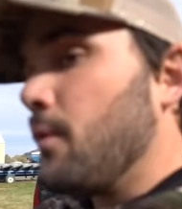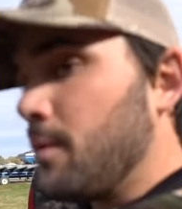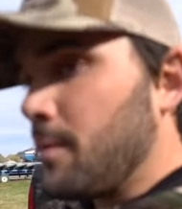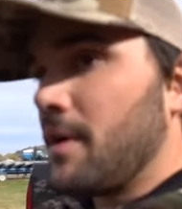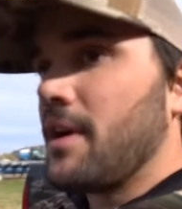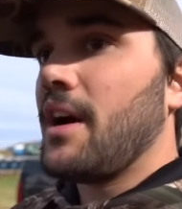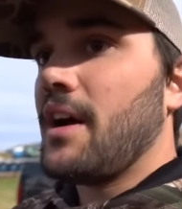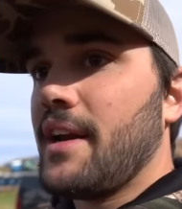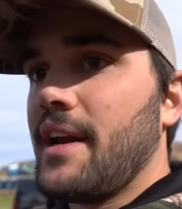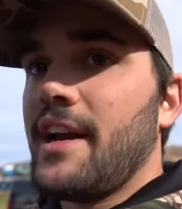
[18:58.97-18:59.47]
when we
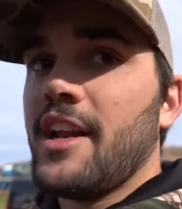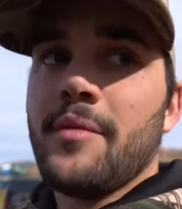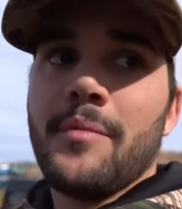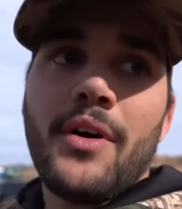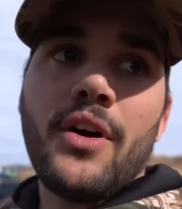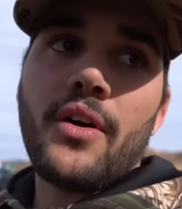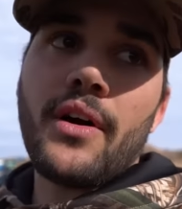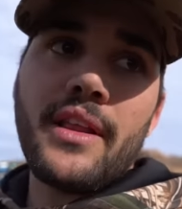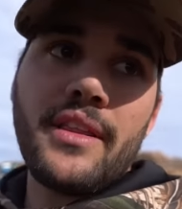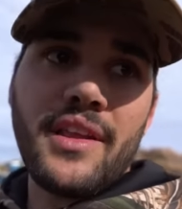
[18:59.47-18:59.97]
were hunting out of the
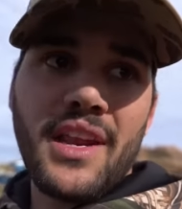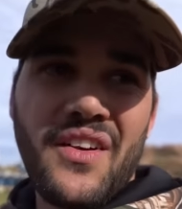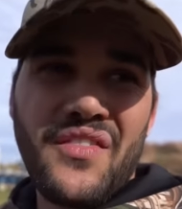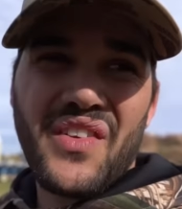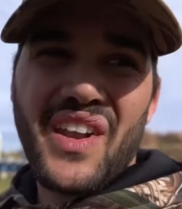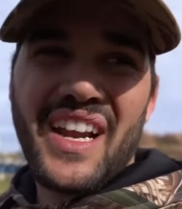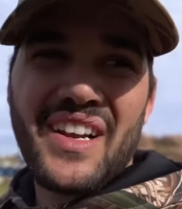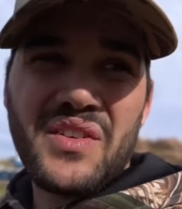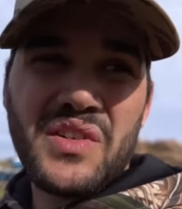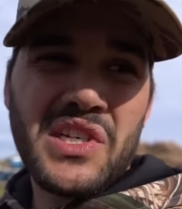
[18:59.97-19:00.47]
boat, and then after
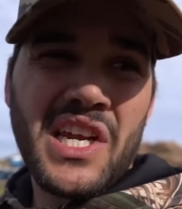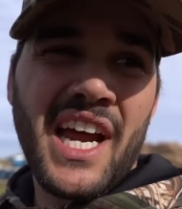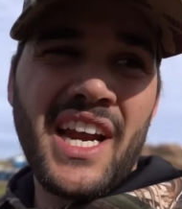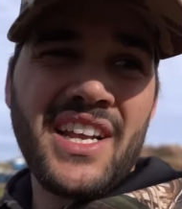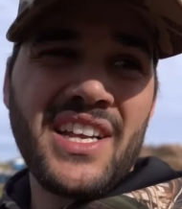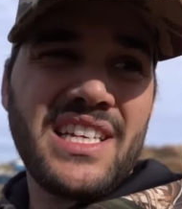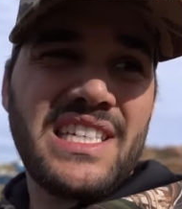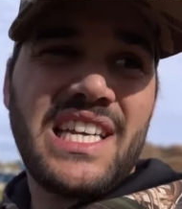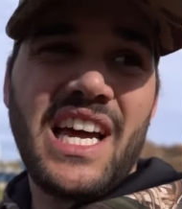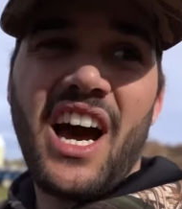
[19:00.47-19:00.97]
that it was kind
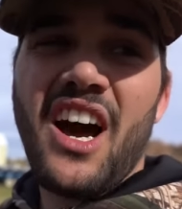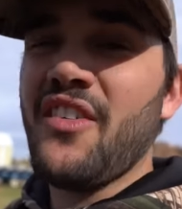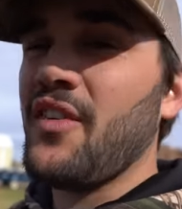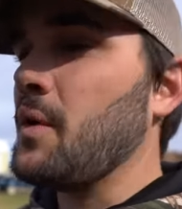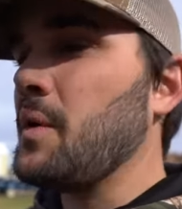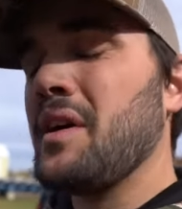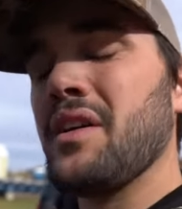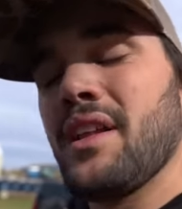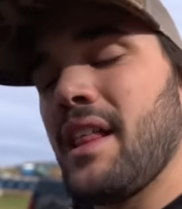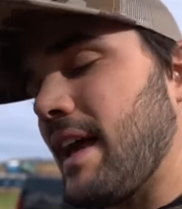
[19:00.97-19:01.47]
of tough.
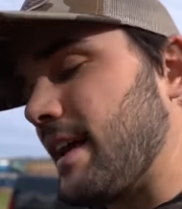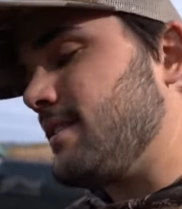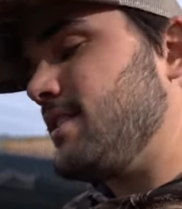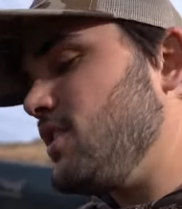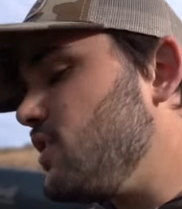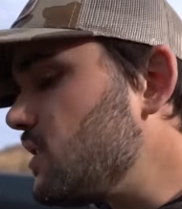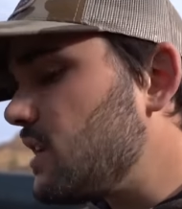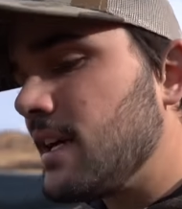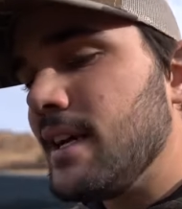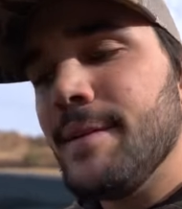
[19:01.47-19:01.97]
And we were like,
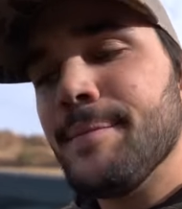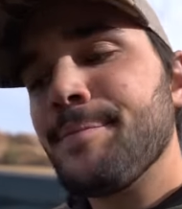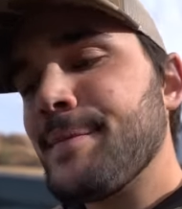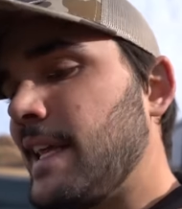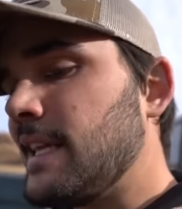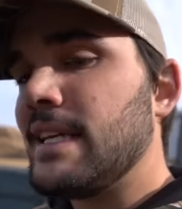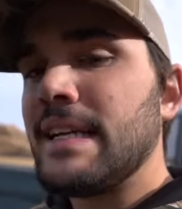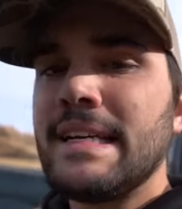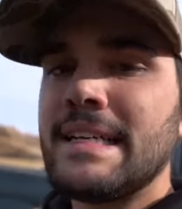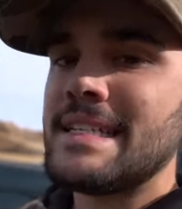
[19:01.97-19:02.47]
dude,
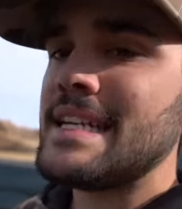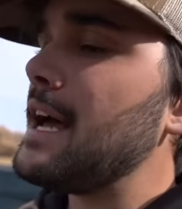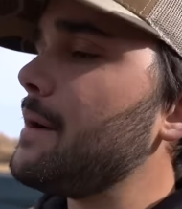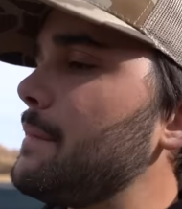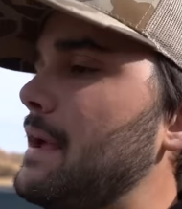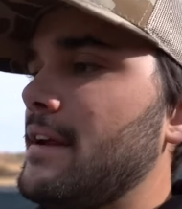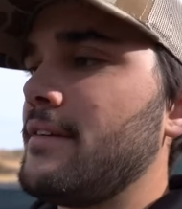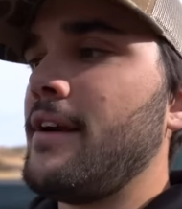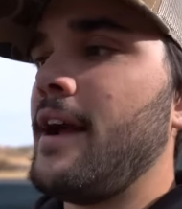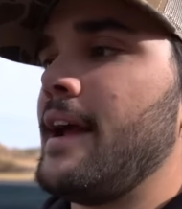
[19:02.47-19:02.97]

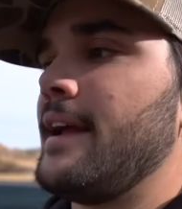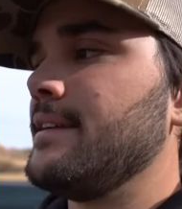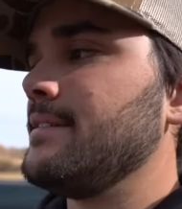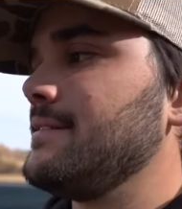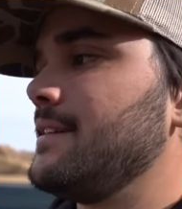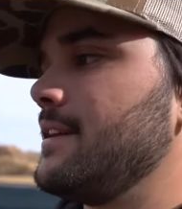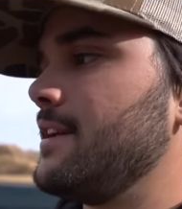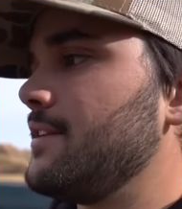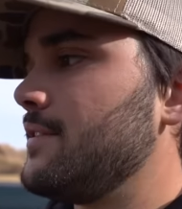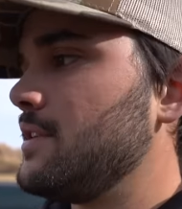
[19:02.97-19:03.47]
something ain't right.
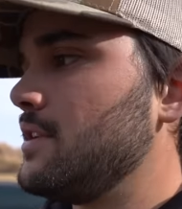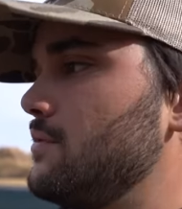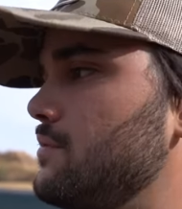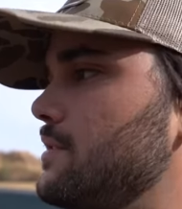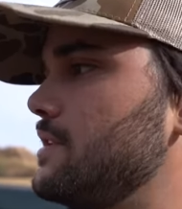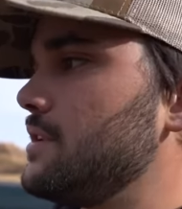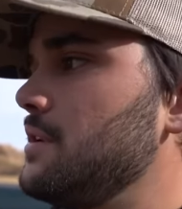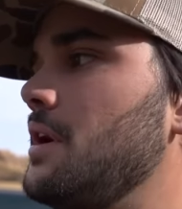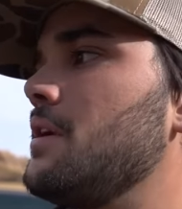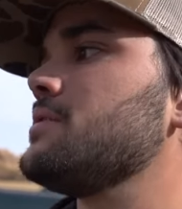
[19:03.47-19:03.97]
You know, you
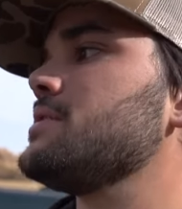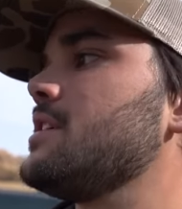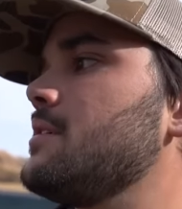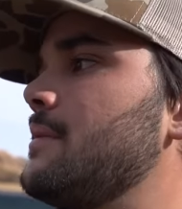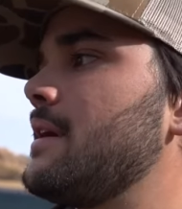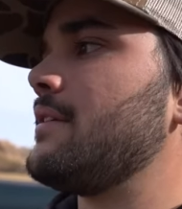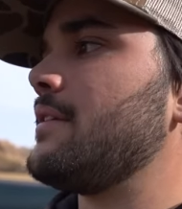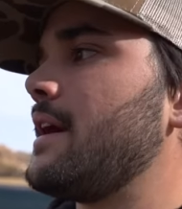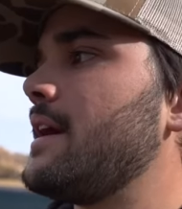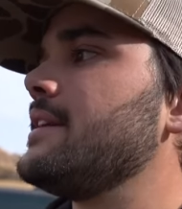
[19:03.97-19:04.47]
when you know
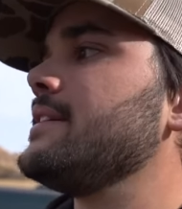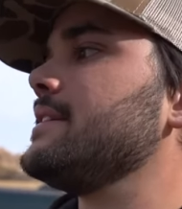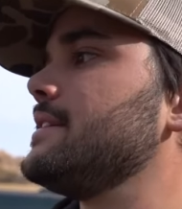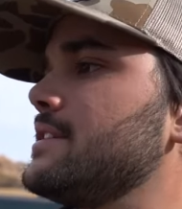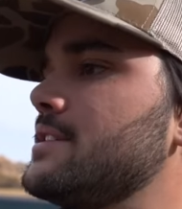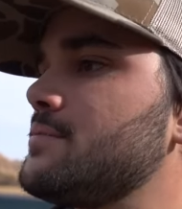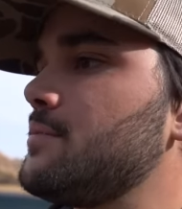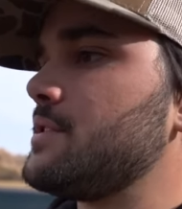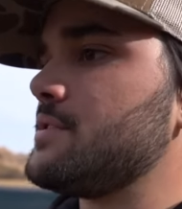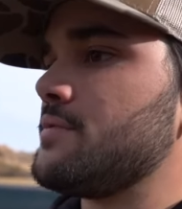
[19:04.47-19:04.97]
something ain't right, it
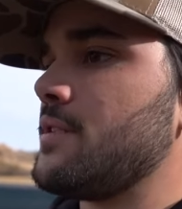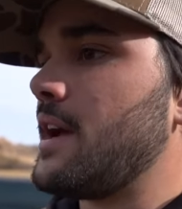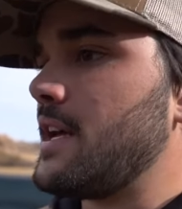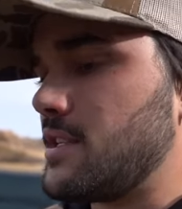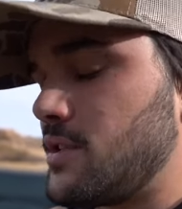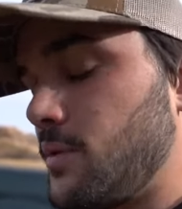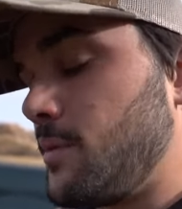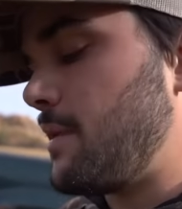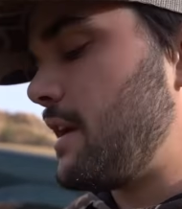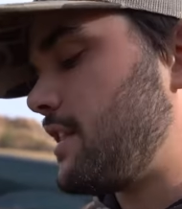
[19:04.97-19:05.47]
just wasn't right.
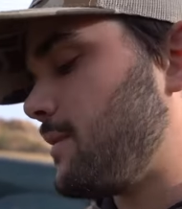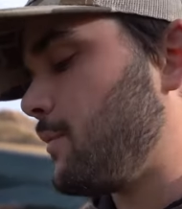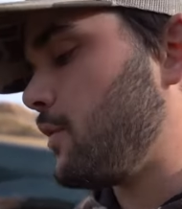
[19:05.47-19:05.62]
So we made the